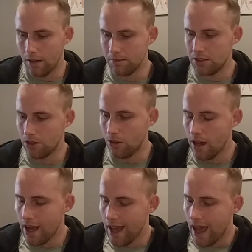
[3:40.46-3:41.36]

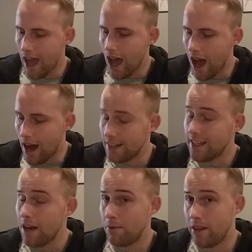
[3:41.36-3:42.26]
So on
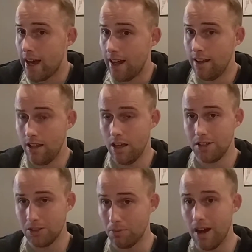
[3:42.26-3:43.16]
top of
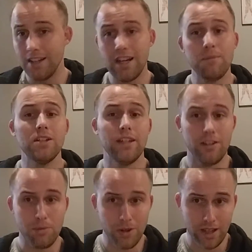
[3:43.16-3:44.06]
the
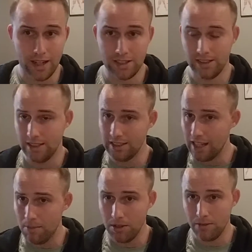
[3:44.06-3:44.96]
daily communications and just
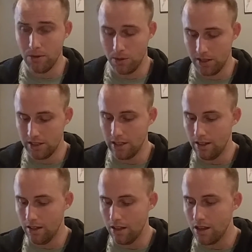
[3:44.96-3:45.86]
keeping the focus,
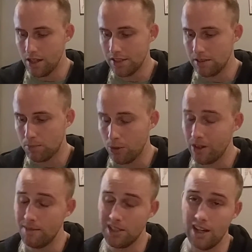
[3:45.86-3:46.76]
this
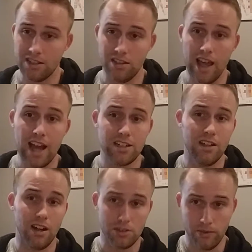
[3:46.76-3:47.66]
program is actually
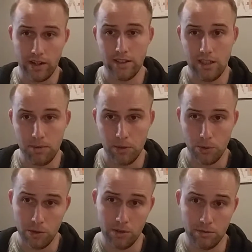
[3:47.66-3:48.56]
also very deeply
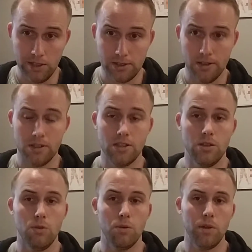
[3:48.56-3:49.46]
rooted in research.
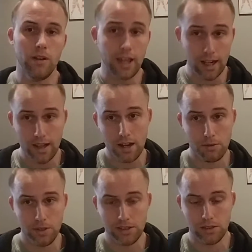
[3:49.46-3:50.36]
So when we look at a lot of
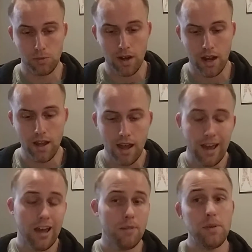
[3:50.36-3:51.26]
the reasons why
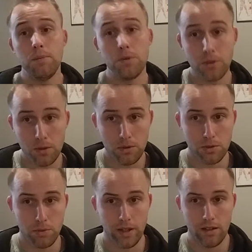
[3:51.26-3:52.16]
people don't
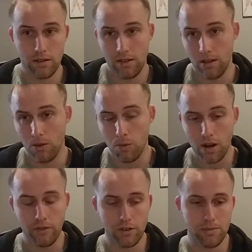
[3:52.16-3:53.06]
lose weight,
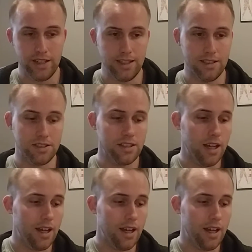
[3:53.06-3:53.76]
one of them is